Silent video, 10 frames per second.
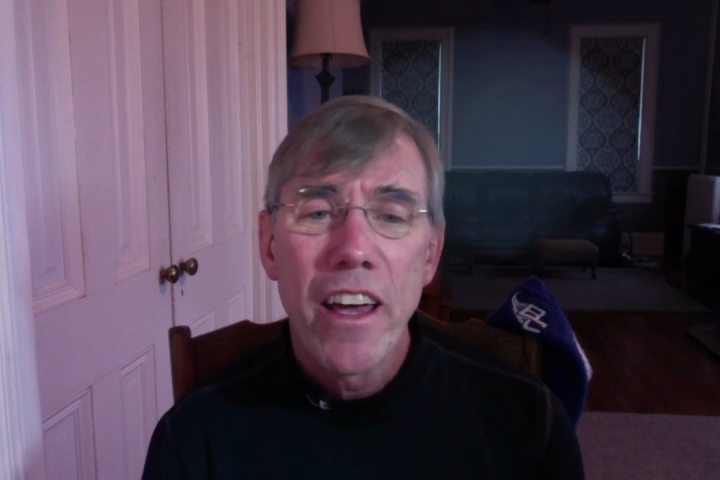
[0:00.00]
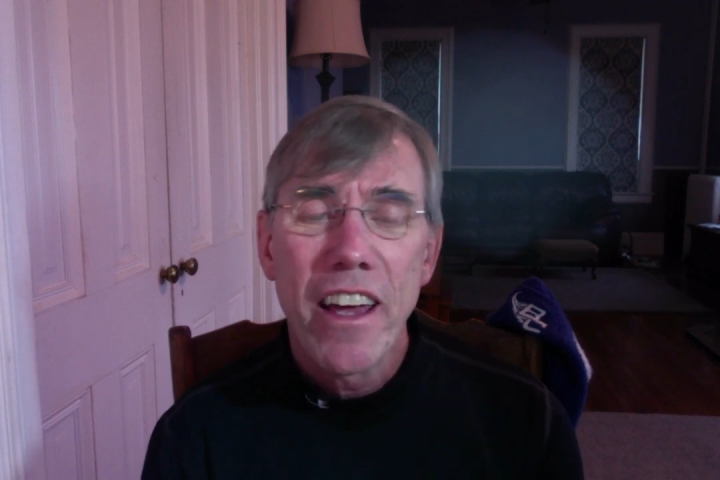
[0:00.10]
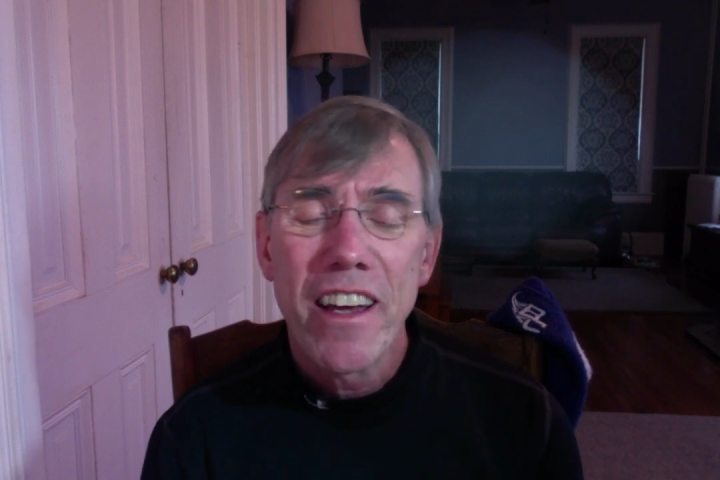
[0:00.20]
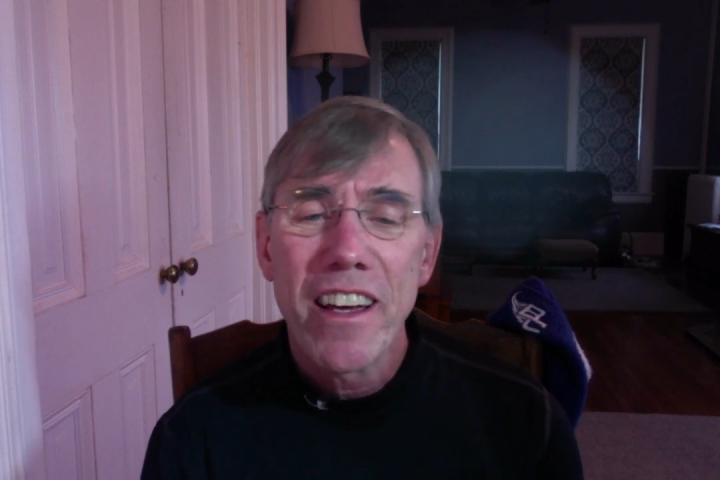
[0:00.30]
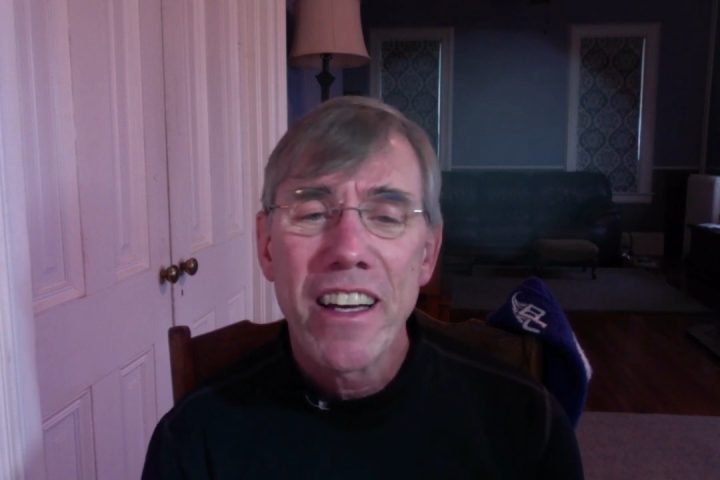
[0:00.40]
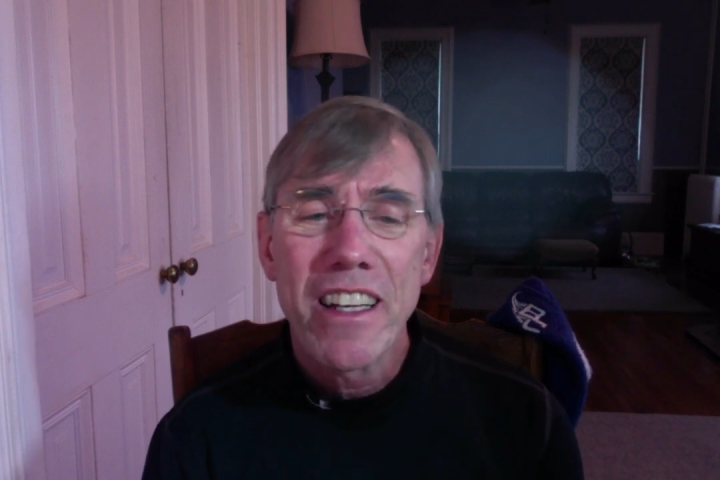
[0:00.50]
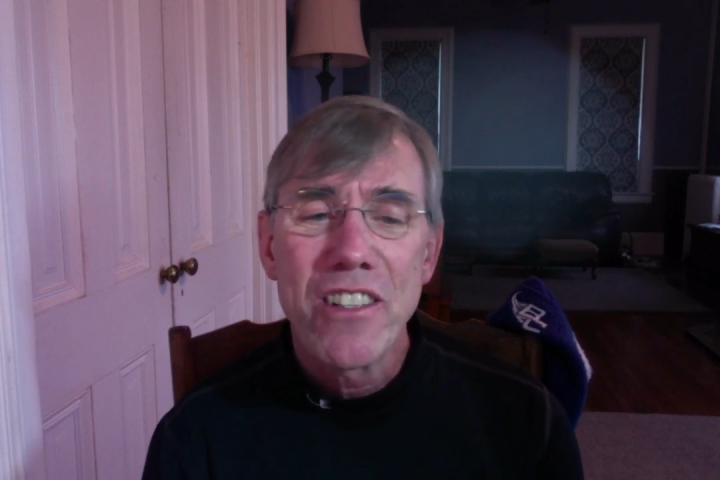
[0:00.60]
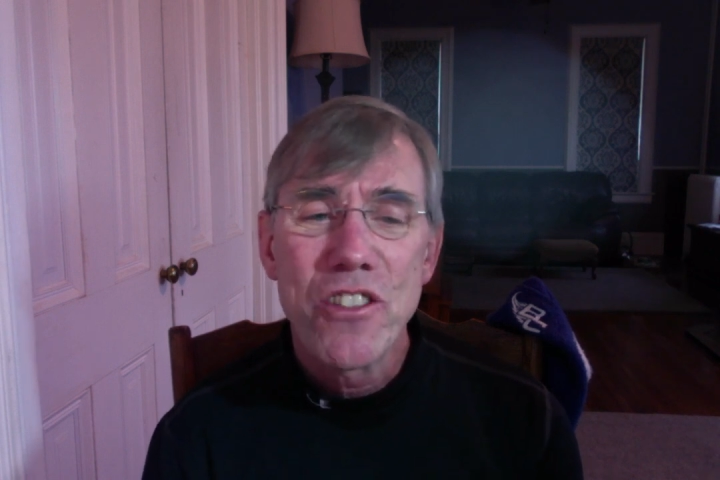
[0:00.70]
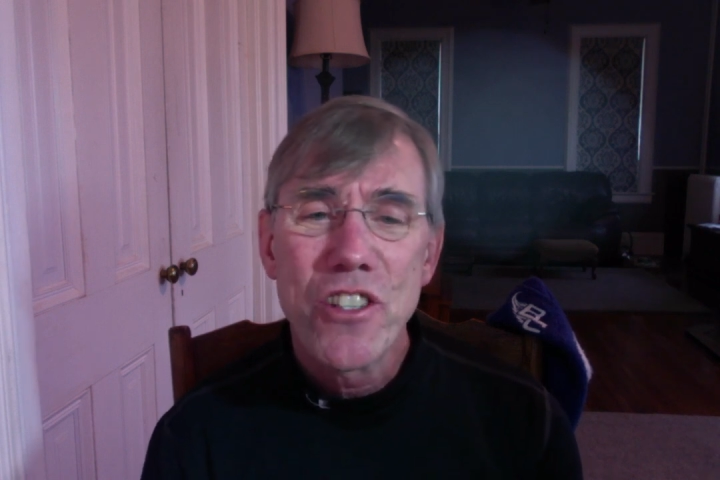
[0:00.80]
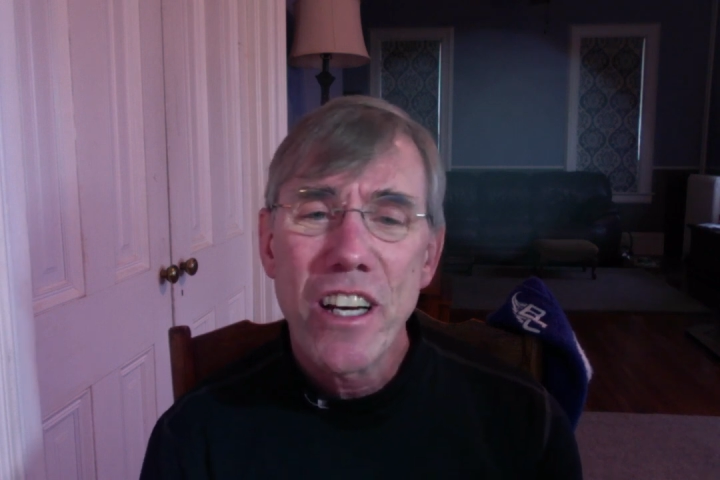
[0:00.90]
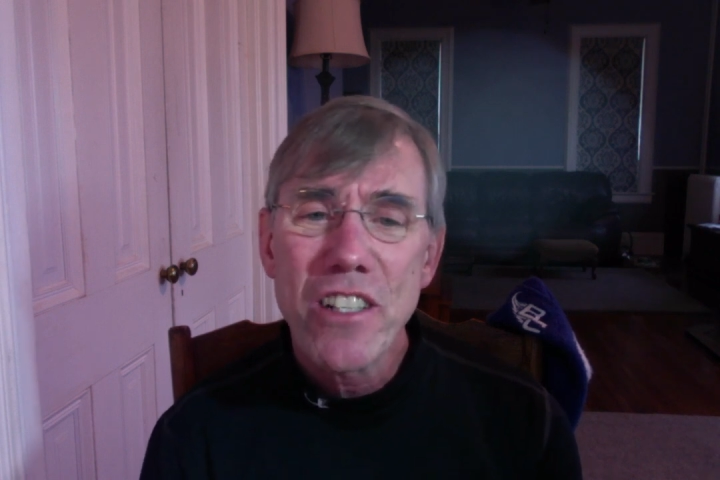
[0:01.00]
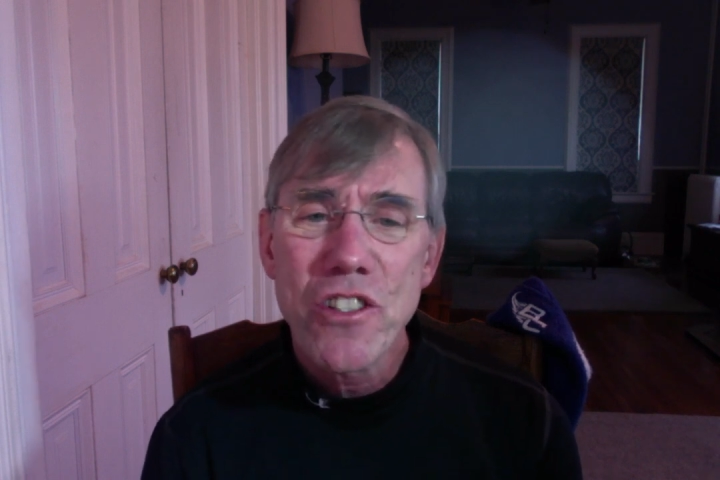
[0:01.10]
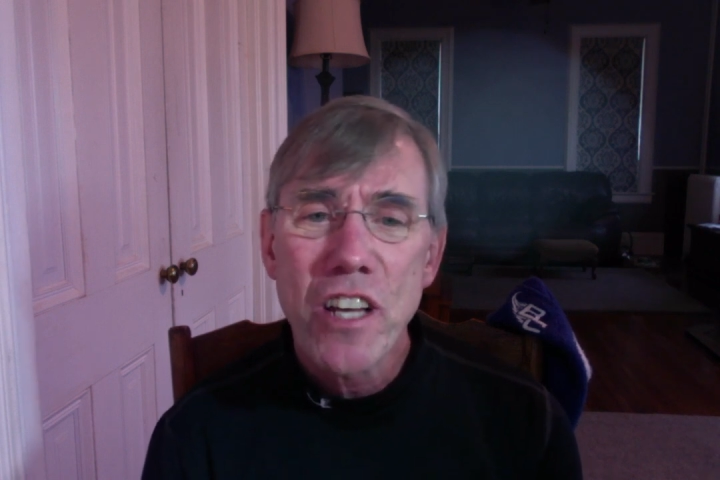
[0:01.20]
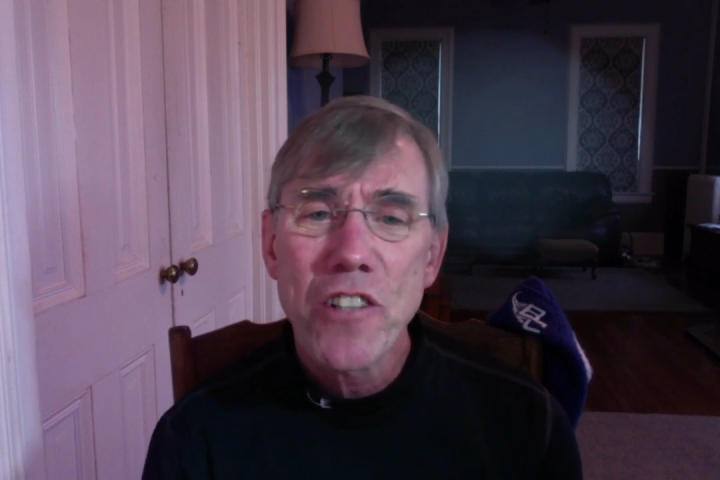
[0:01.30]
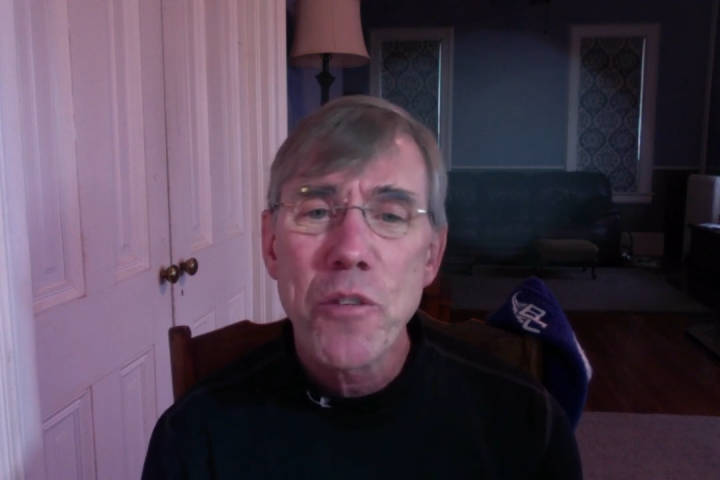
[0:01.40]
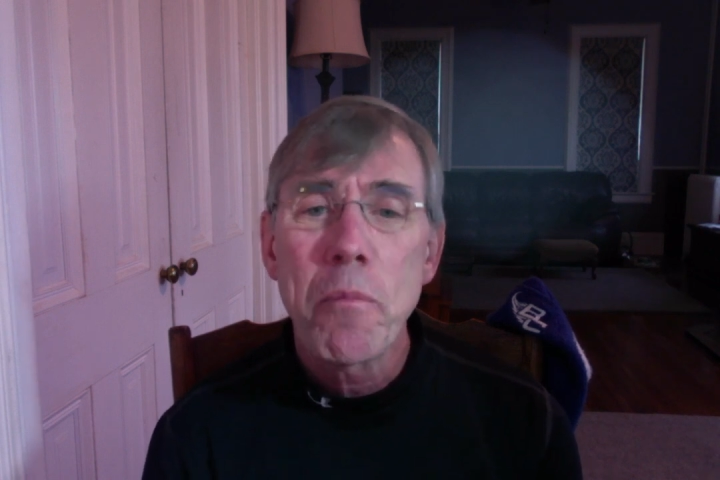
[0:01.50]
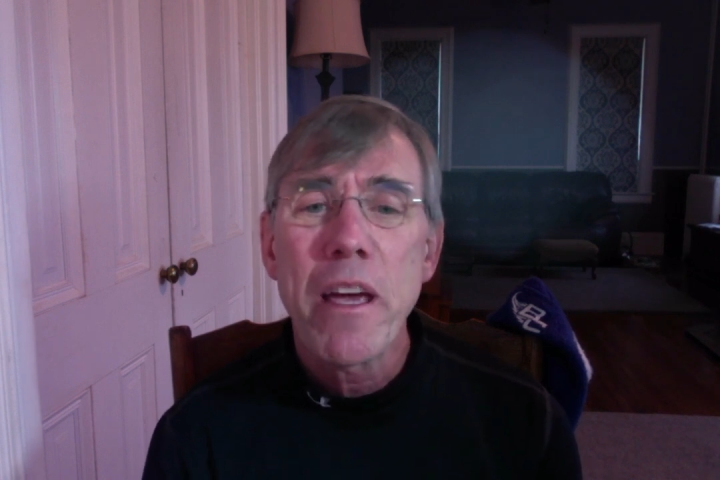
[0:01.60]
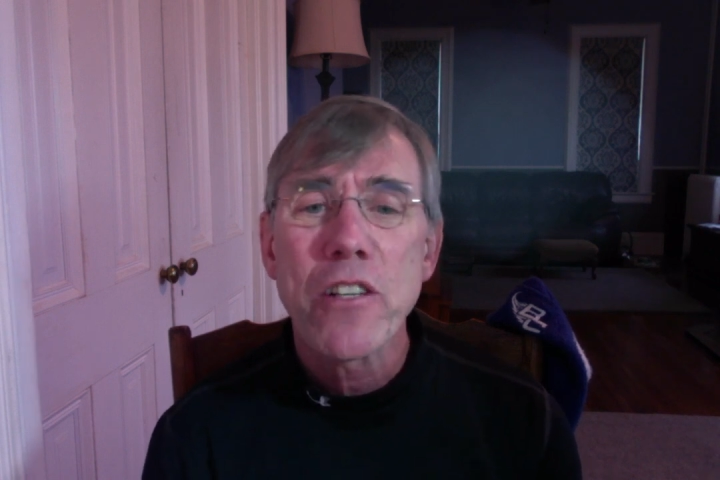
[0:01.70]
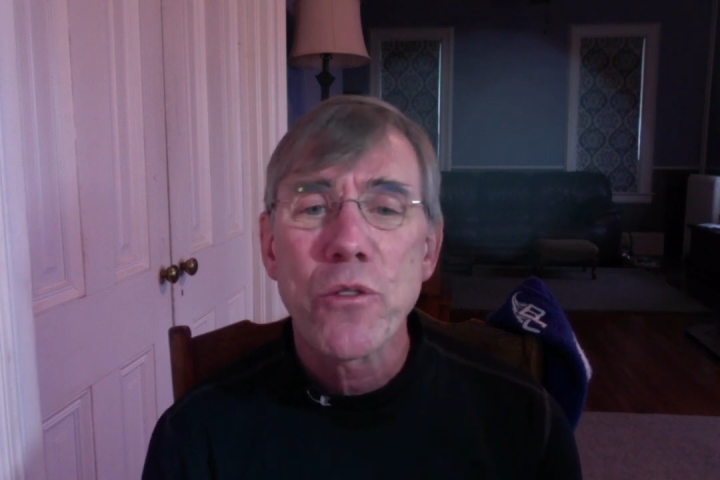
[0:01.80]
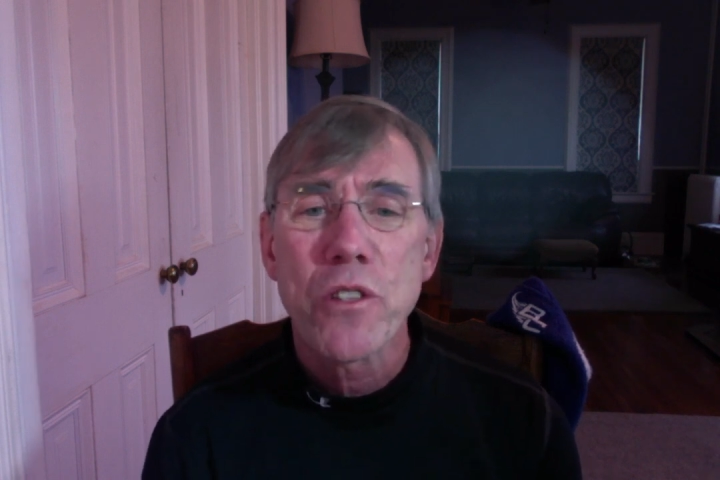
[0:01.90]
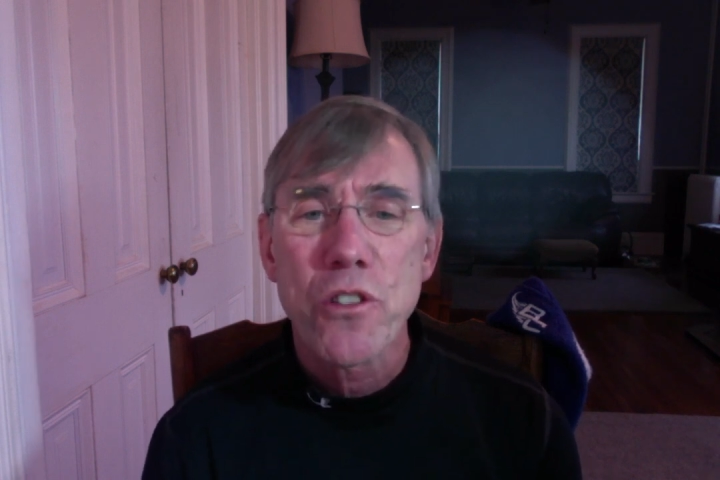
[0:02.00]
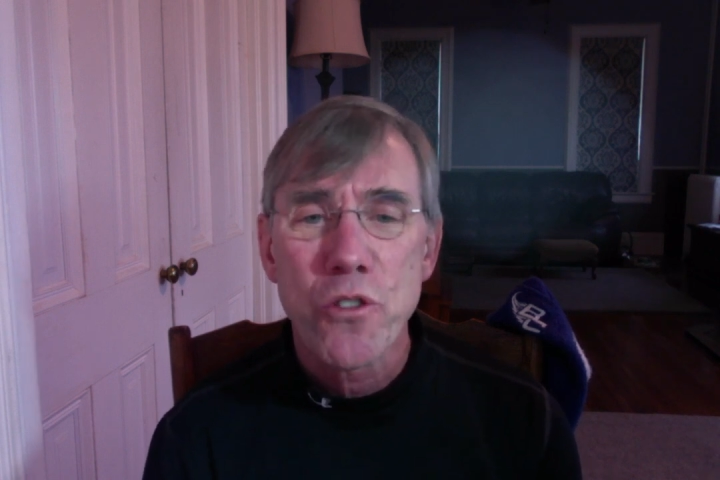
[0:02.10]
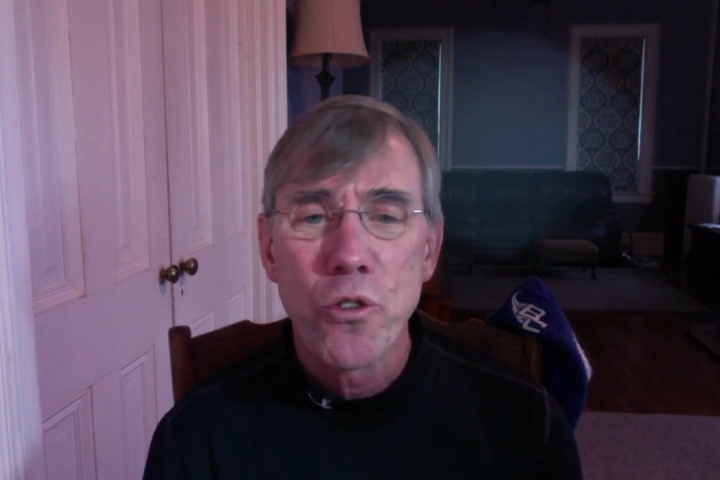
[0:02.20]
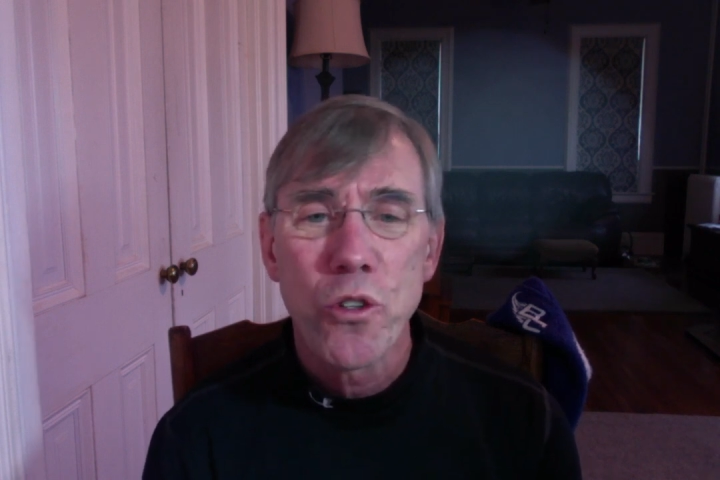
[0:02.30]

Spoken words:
and just touch and base with the school